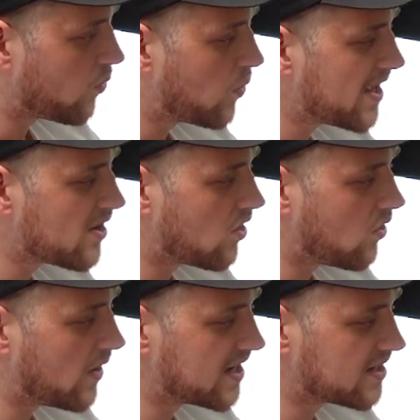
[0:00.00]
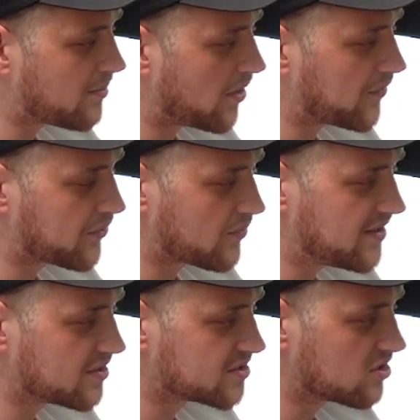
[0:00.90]
the wheel in the Model
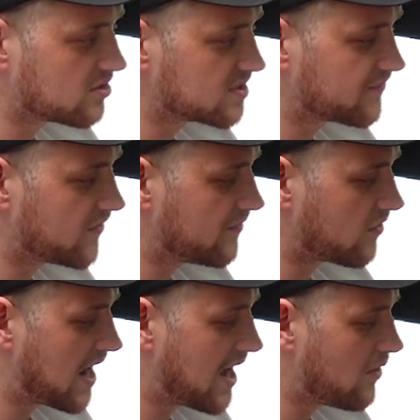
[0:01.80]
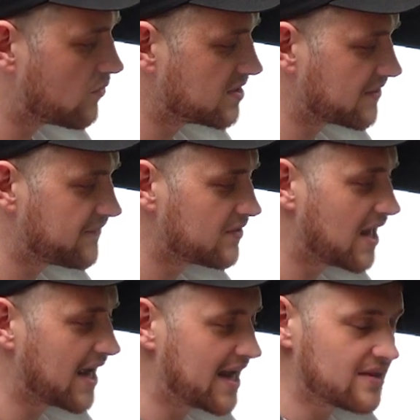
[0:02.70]
3 doesn't come as further out, whereas I feel
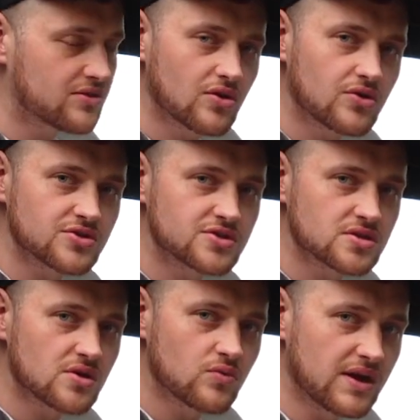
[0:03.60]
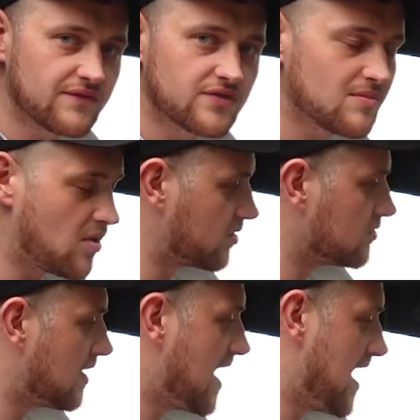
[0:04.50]
like it does with the
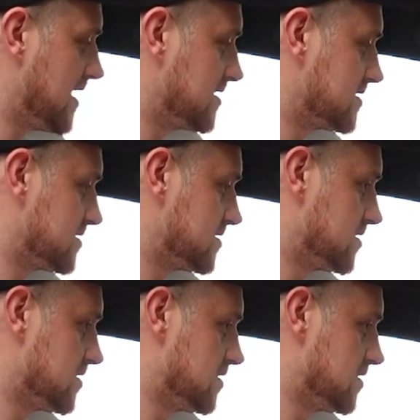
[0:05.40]
Model S.